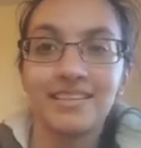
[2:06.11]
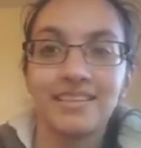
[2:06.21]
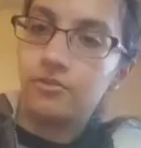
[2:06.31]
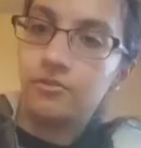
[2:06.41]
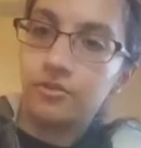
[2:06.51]

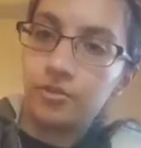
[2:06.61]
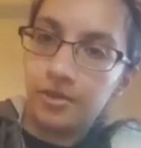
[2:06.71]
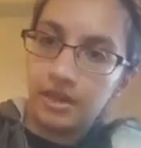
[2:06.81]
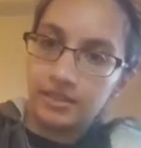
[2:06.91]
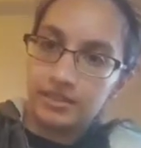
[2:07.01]
So for the
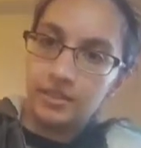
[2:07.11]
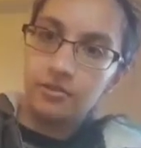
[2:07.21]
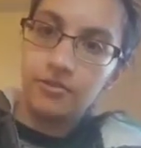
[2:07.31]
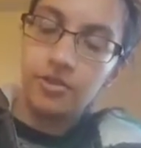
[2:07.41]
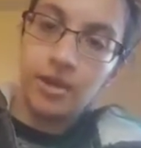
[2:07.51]
product
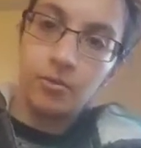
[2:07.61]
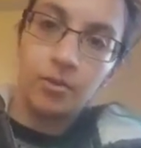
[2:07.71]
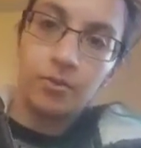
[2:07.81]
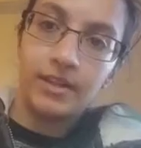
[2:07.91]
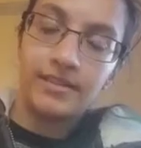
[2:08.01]
itself, you get
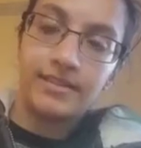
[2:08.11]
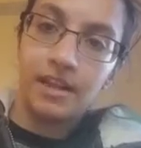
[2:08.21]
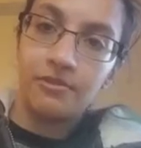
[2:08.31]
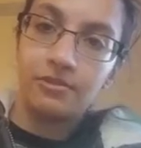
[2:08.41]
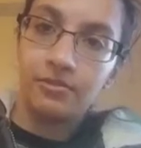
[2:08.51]

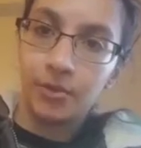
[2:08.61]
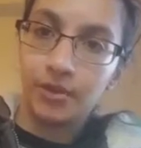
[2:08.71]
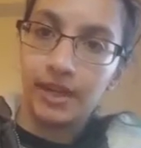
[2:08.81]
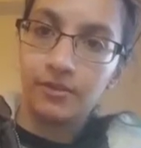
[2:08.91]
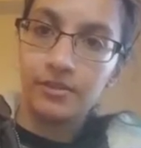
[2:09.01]
1.7
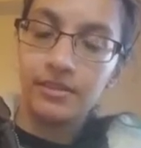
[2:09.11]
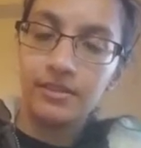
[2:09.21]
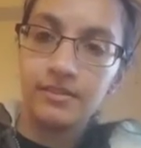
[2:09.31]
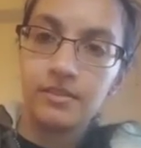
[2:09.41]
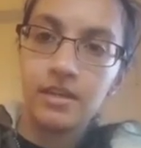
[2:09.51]
fluid
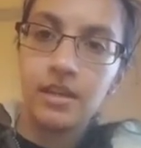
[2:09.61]
ounces.